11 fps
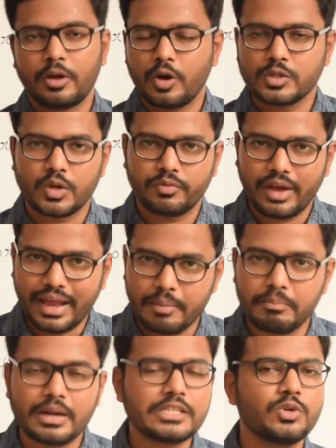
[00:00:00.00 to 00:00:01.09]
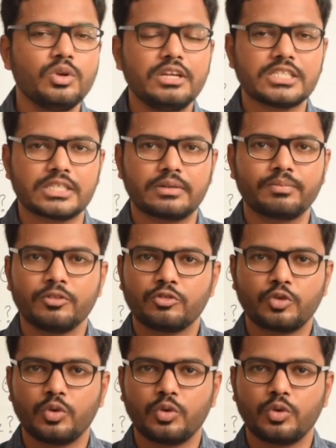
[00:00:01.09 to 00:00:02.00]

because of an abrasive lesion,